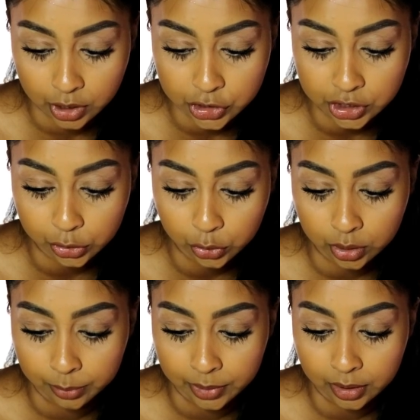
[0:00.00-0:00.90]
crunchy
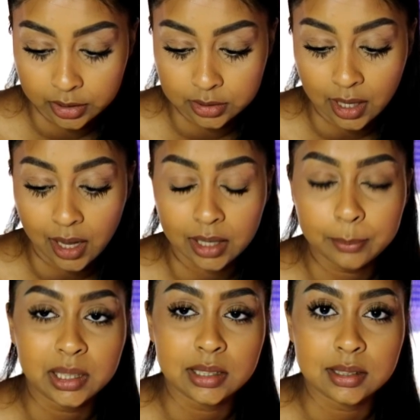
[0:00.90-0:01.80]
cucumber into
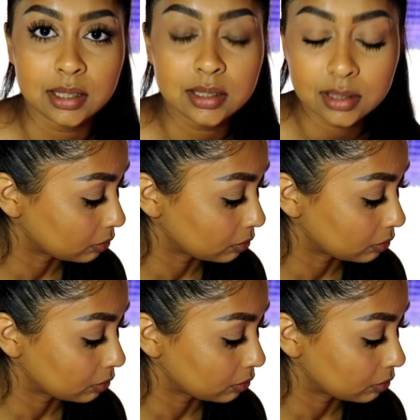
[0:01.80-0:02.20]
8 pieces.